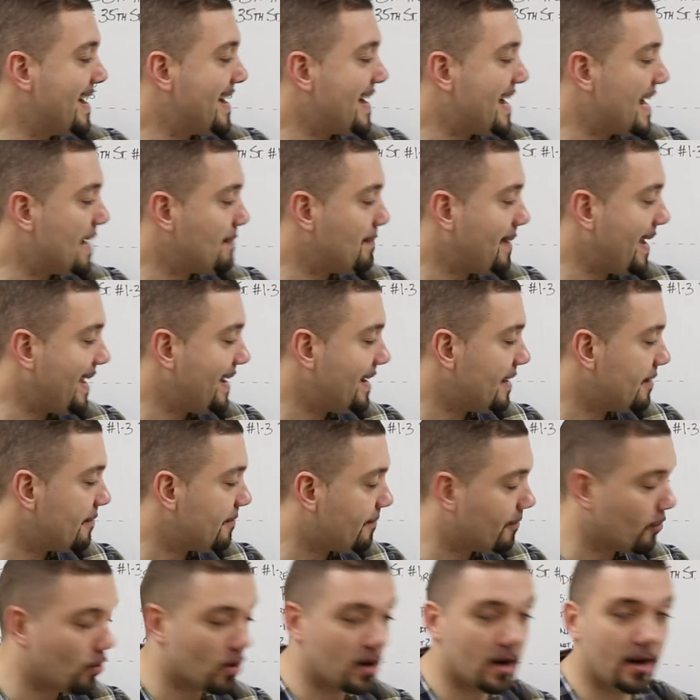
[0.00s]
I made it
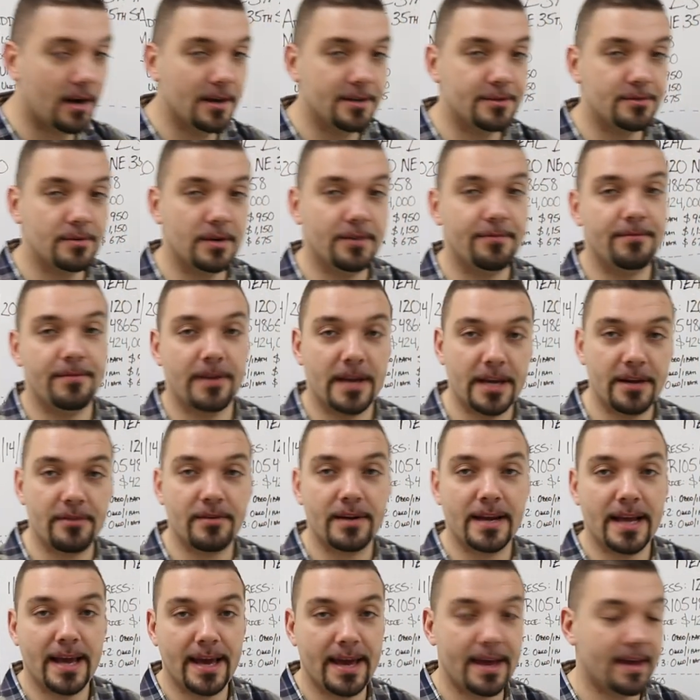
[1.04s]
400,
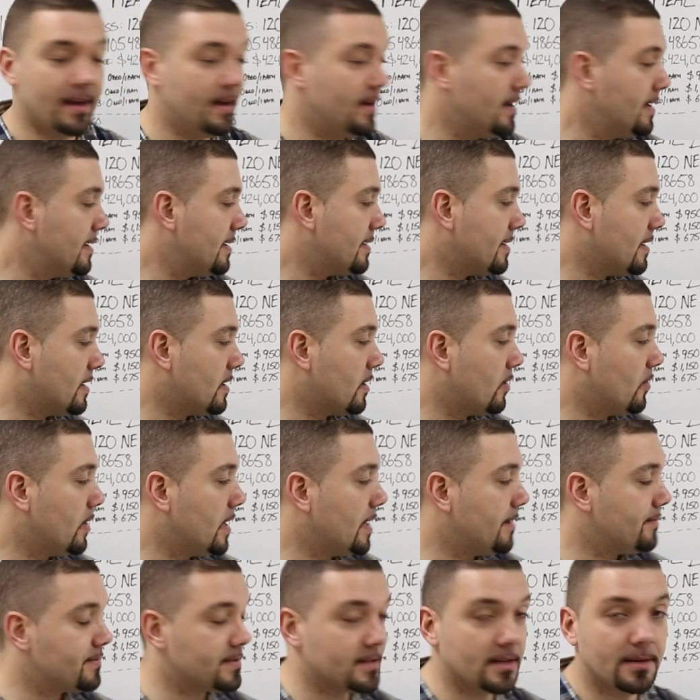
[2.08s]
figuring, hey, you know,
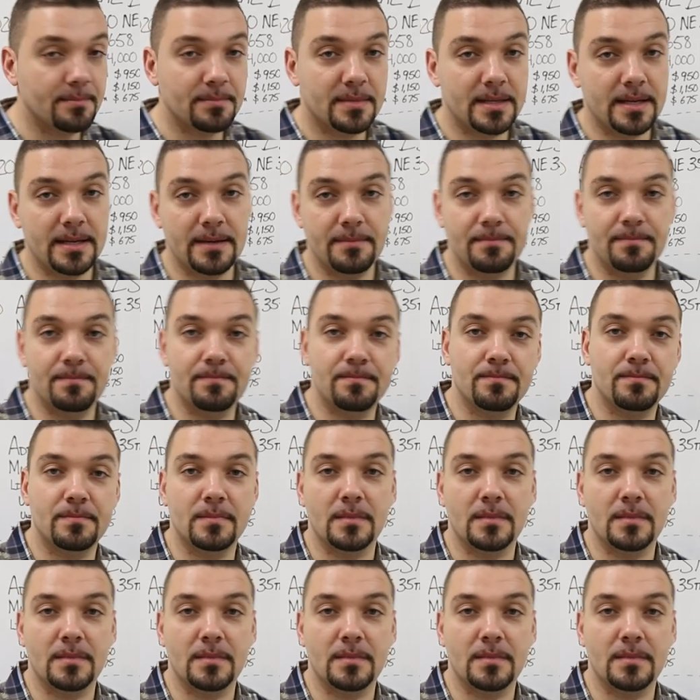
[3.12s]
if something,